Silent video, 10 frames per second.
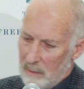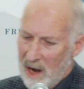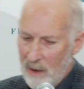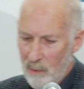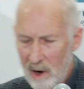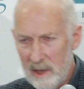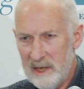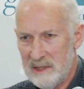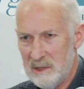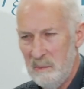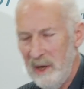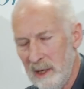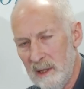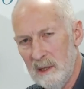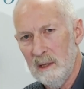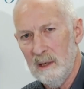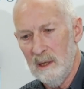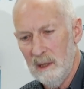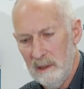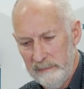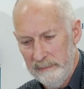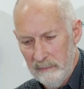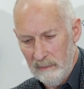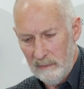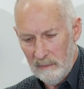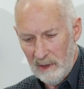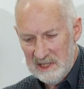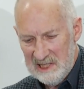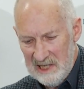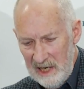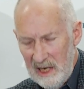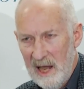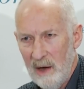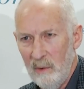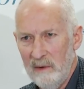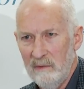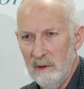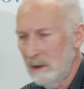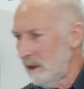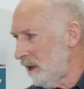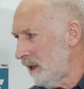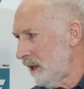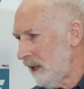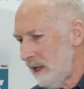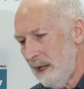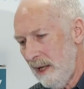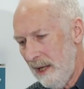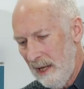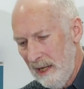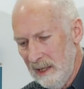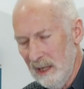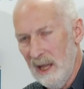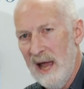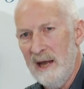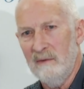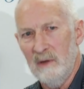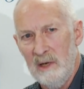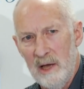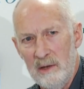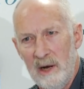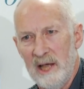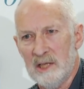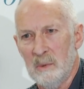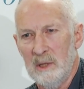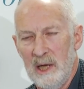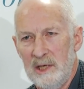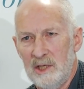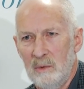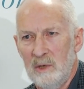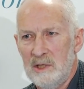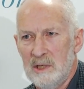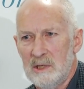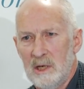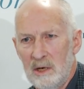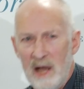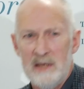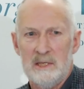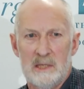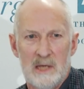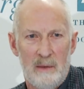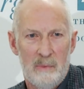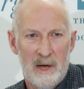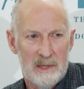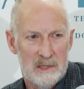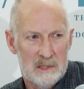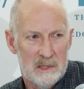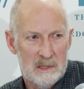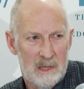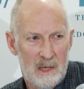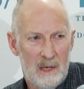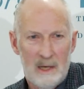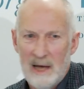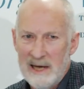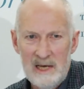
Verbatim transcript: my work has been um, seen, however, uh, in the light of another explanation, which is the crisis hypothesis. I